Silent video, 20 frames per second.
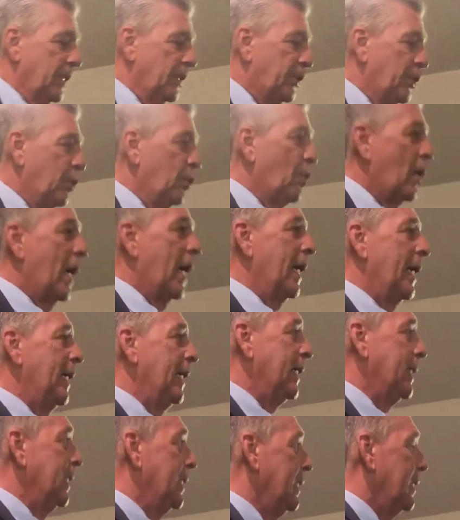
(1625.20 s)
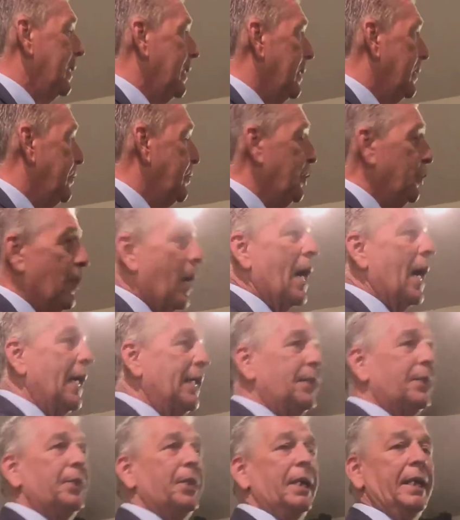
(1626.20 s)
So why do I
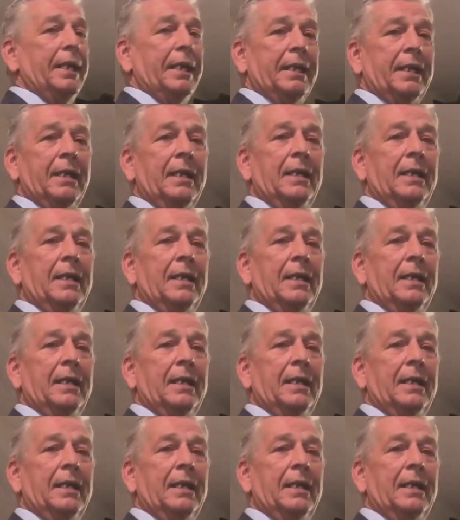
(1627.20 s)
think